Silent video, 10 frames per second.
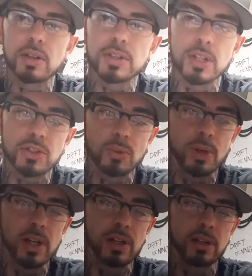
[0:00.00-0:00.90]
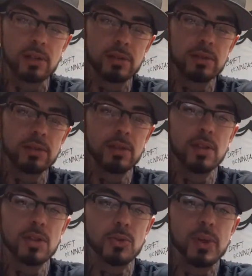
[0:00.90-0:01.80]
sensor wire.
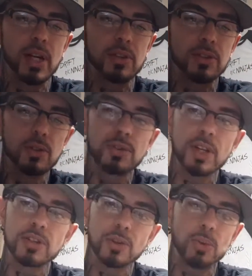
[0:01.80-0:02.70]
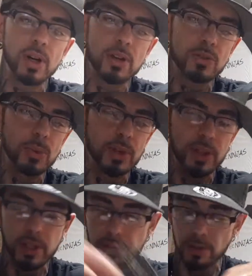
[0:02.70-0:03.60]
So we got two sensor wires with
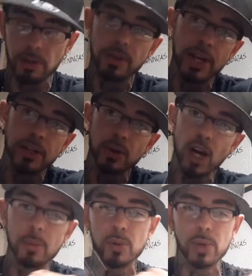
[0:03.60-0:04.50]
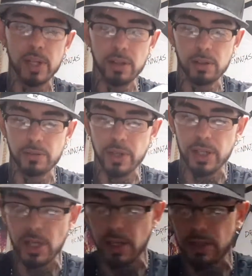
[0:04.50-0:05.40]
it. Thank you, Hobbywing. Very
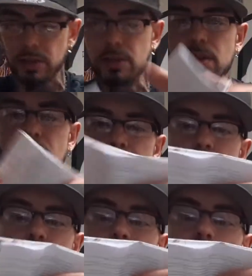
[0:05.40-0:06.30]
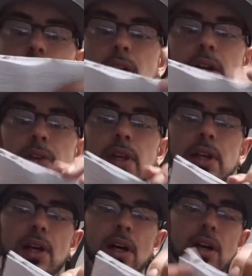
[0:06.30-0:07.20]
nice. And
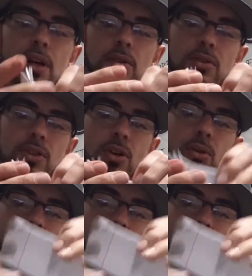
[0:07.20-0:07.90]
then so